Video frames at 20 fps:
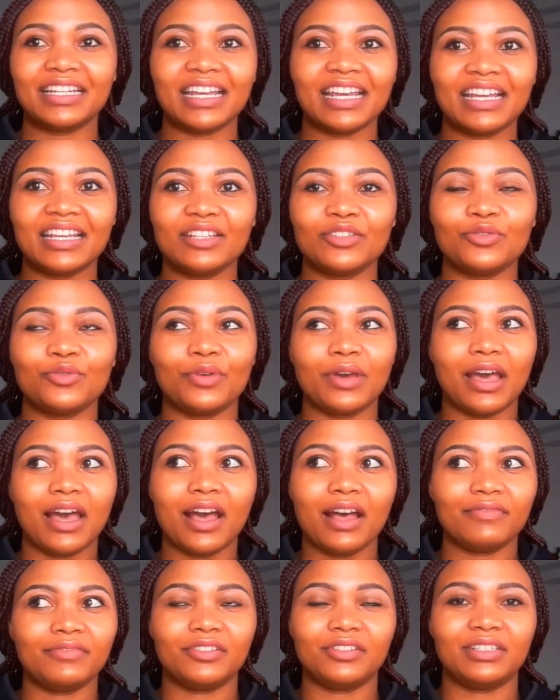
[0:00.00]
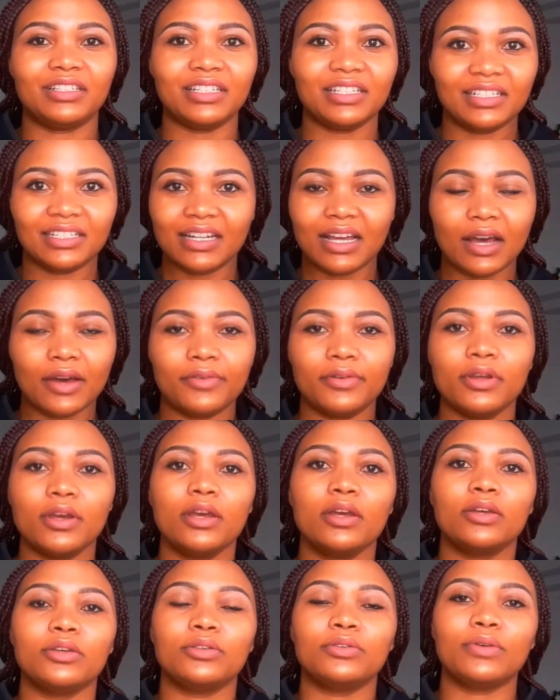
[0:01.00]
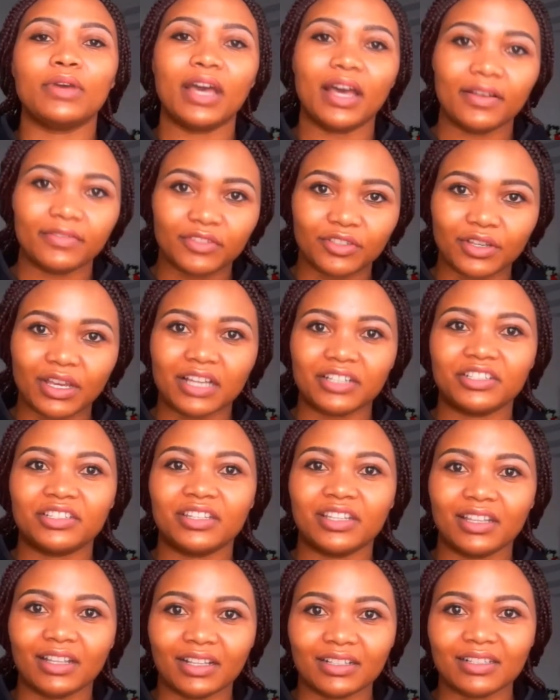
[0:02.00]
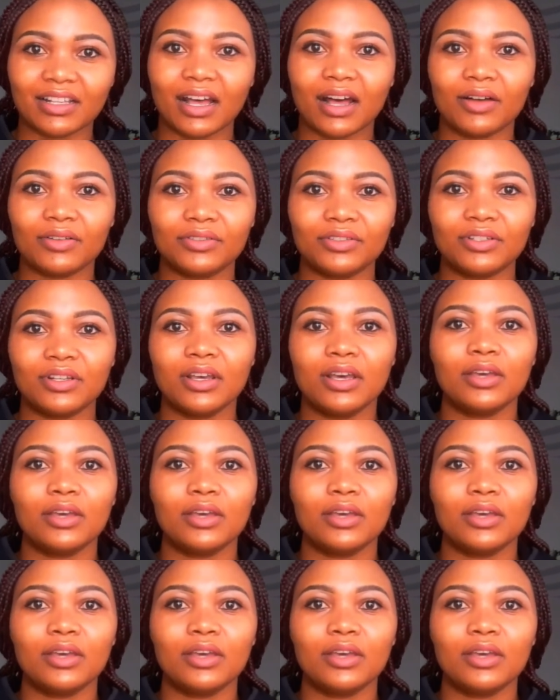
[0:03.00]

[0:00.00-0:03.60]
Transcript: you have to sit down, you have to hash things out,